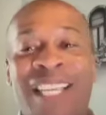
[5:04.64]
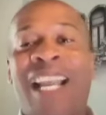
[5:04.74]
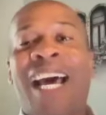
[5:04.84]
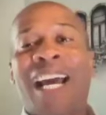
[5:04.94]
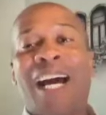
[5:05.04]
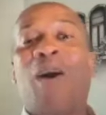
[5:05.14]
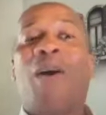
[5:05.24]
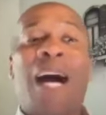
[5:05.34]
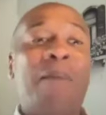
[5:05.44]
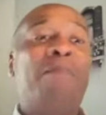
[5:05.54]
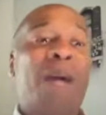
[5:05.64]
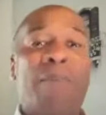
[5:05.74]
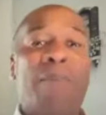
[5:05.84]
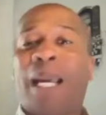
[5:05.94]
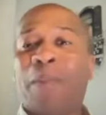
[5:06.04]
to like, oh, I'm
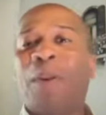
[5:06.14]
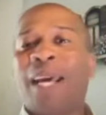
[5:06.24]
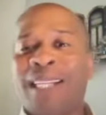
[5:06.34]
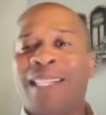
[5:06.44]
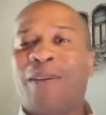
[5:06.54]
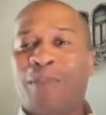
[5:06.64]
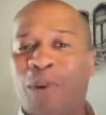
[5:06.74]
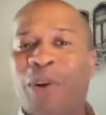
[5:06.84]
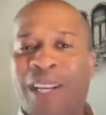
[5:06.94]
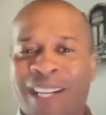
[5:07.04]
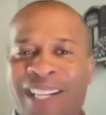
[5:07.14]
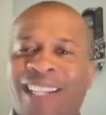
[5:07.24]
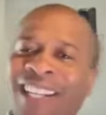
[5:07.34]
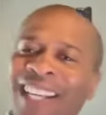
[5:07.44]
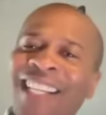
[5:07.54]
I'm making plans in the morning
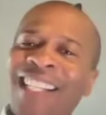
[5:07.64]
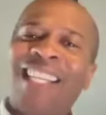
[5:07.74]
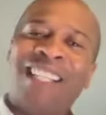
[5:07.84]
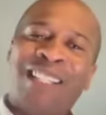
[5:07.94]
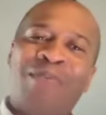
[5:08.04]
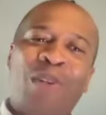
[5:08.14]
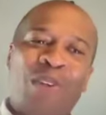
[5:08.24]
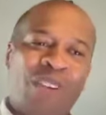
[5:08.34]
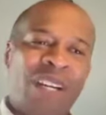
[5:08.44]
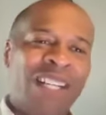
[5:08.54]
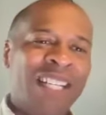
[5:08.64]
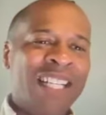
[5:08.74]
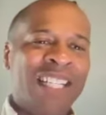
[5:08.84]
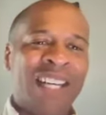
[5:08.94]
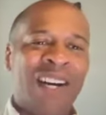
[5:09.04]
to, to move here.
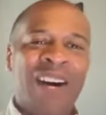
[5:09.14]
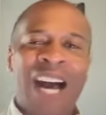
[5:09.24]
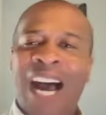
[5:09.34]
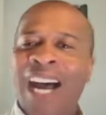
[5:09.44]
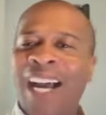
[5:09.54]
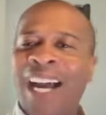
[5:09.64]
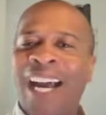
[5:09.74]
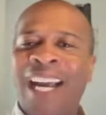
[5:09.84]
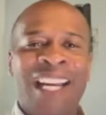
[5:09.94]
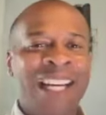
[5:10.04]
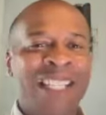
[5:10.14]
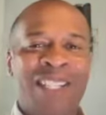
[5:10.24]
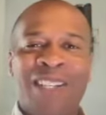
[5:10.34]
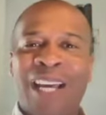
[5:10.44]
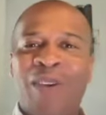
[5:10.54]
So I, I get
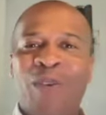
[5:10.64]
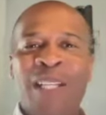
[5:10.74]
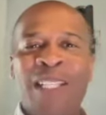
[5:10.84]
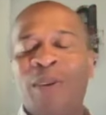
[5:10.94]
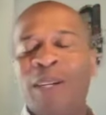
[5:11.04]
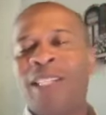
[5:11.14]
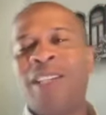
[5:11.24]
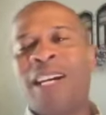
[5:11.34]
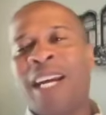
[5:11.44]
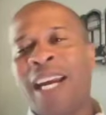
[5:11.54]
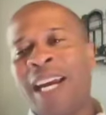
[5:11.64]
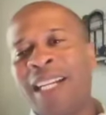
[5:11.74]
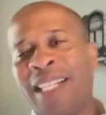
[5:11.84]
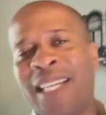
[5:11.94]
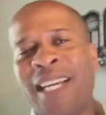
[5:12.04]
you. Like once, once you
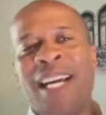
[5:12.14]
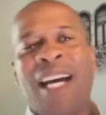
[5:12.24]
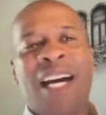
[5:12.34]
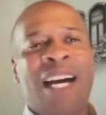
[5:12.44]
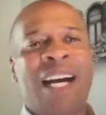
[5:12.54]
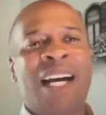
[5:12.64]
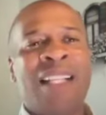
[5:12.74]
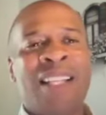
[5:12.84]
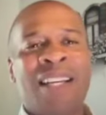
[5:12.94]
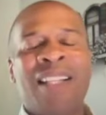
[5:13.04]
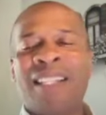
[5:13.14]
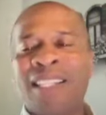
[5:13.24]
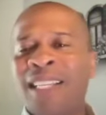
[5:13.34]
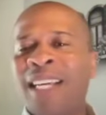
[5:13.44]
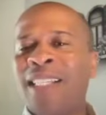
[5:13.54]
get uh, the, the
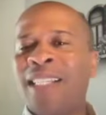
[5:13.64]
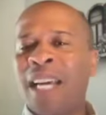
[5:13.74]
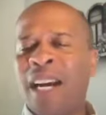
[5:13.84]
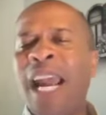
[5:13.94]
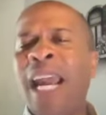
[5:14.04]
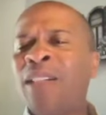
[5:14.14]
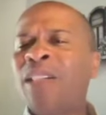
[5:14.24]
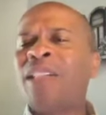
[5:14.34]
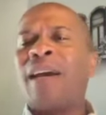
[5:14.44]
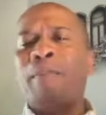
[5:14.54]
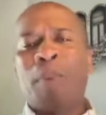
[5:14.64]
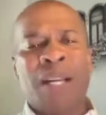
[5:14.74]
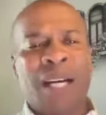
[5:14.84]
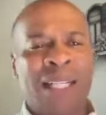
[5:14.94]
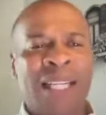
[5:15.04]
sense there and just getting
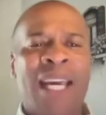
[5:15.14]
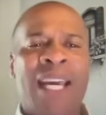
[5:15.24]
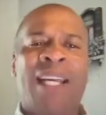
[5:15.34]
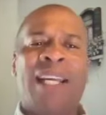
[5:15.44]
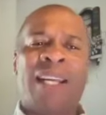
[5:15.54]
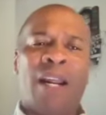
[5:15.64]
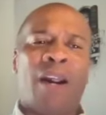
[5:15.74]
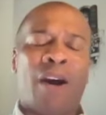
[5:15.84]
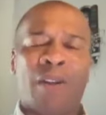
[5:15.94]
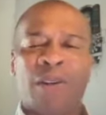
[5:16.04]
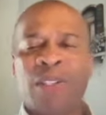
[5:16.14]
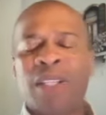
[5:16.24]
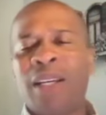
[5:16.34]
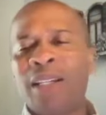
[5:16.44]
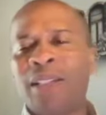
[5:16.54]
plugged in and, and all those
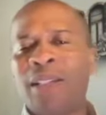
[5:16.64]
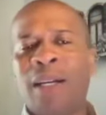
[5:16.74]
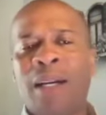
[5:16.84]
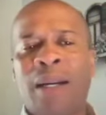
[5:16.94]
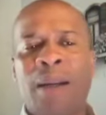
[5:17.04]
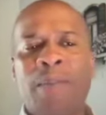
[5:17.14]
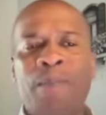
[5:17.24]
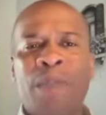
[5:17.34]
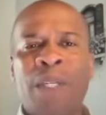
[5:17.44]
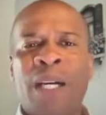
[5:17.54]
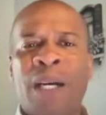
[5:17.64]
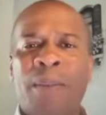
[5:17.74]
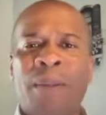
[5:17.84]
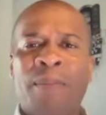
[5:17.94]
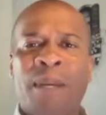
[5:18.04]
things um,
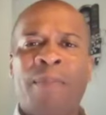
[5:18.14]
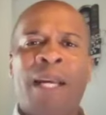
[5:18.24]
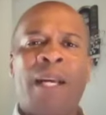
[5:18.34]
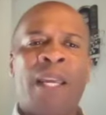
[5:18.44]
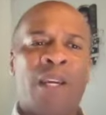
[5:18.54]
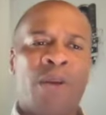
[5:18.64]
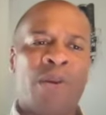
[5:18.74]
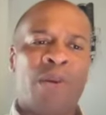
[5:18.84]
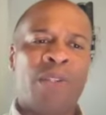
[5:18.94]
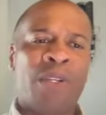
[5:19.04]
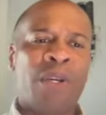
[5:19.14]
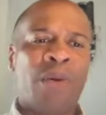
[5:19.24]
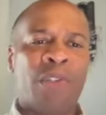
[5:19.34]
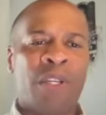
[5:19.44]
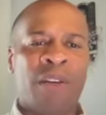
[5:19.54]
um, make, make a huge,
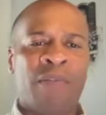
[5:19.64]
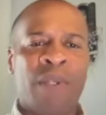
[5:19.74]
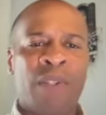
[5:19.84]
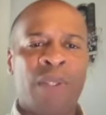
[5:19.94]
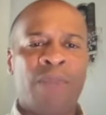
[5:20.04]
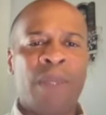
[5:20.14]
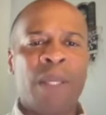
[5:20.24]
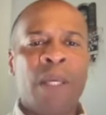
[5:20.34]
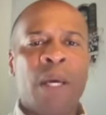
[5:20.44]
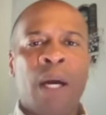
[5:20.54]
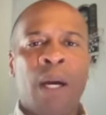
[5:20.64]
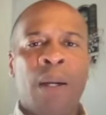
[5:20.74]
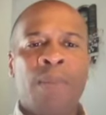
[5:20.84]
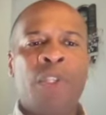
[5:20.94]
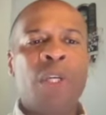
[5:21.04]
huge difference.
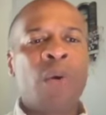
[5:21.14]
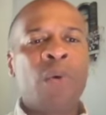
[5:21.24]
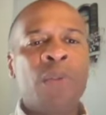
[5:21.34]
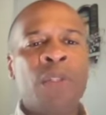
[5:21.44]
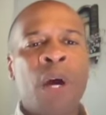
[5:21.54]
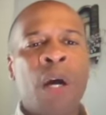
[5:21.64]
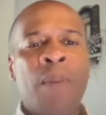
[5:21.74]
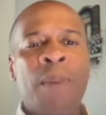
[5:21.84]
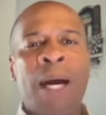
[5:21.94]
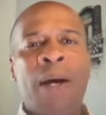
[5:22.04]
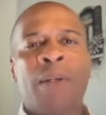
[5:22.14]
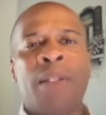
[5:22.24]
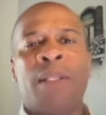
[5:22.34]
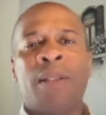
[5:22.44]
Um, so talk about